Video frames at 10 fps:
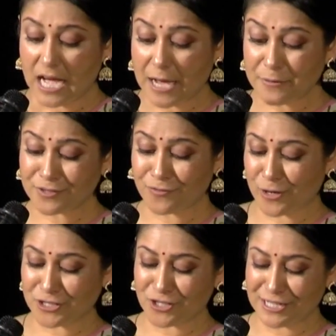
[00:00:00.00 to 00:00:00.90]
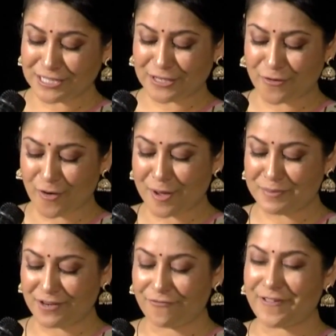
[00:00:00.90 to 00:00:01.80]
I was fortunate to grow
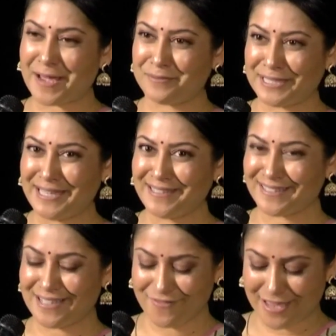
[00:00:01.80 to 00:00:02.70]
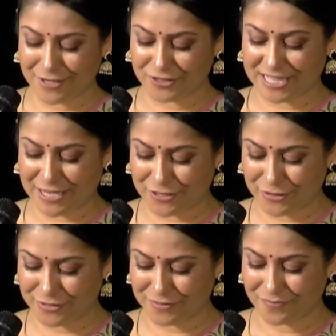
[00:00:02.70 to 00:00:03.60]
up in a family of
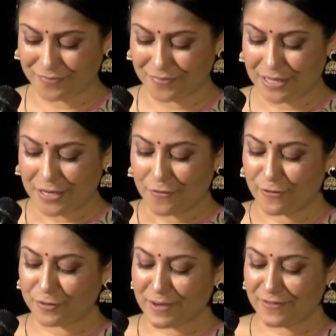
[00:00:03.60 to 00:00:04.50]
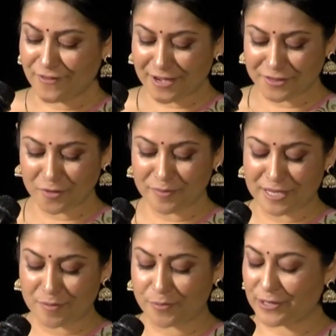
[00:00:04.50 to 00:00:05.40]
entertainers, with my father
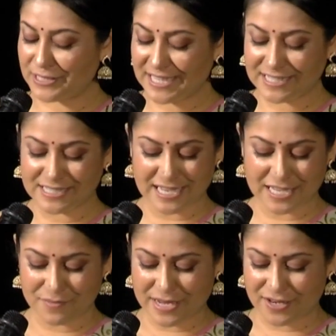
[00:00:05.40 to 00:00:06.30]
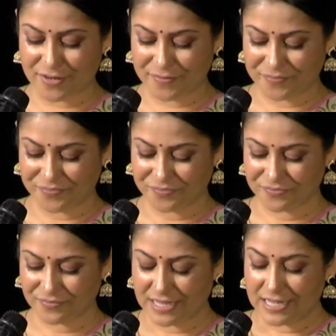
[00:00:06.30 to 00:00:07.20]
being a brilliant animator.
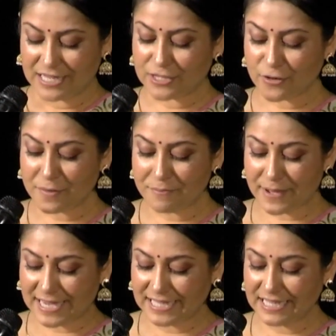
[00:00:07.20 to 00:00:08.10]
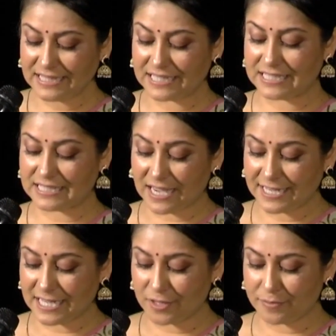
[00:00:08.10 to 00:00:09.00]
So combining the
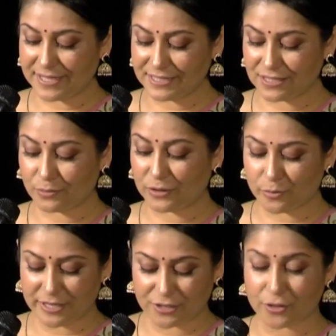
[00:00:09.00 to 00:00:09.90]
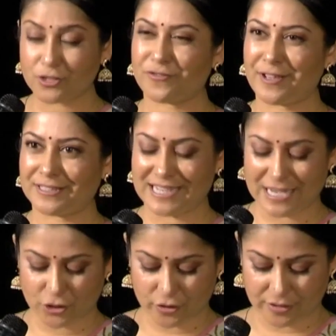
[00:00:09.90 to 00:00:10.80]
design elements with research felt
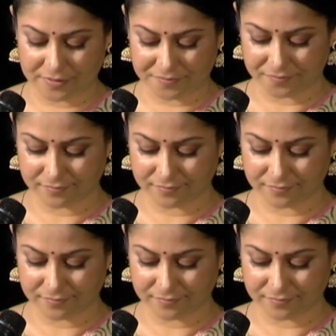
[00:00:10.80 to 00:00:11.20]
natural.